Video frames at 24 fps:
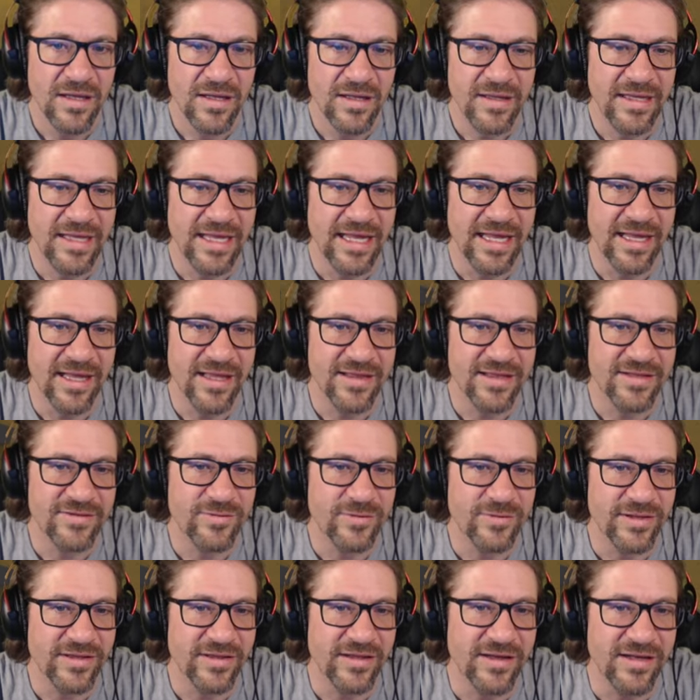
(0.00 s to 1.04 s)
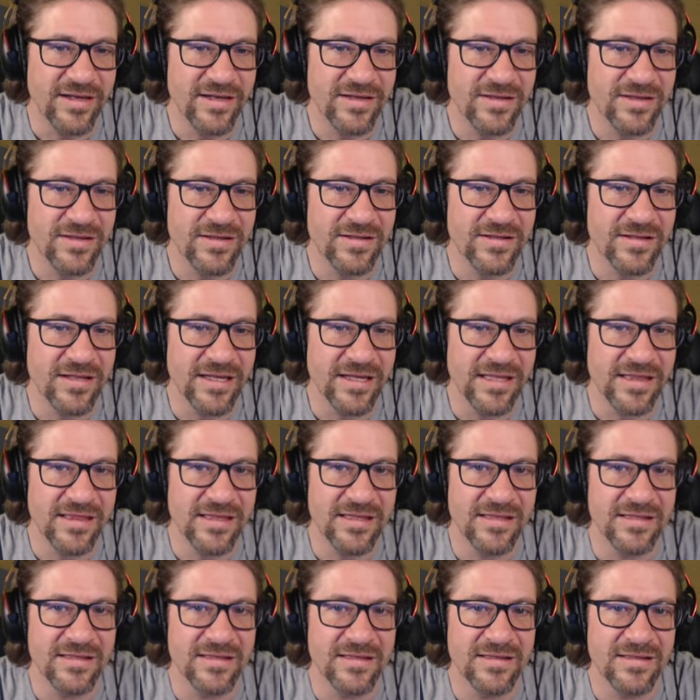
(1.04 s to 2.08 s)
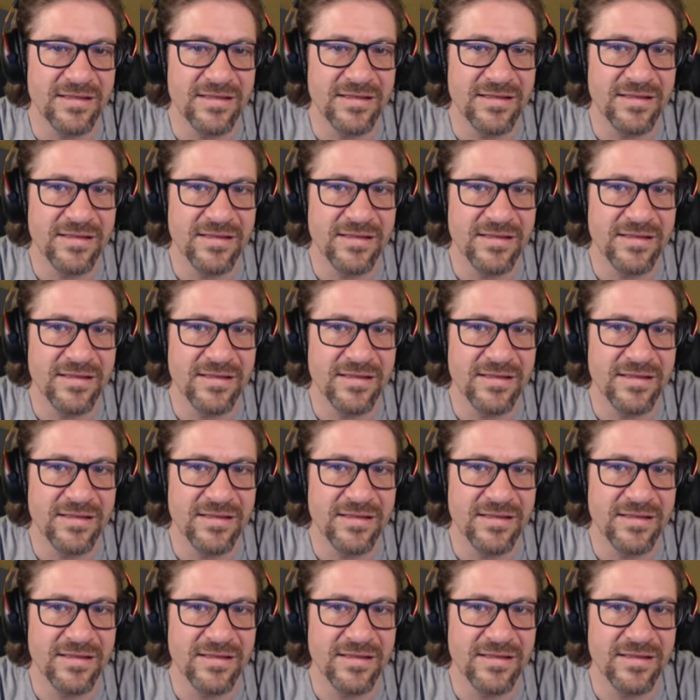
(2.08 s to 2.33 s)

Yeah, that's what I thought. Like the...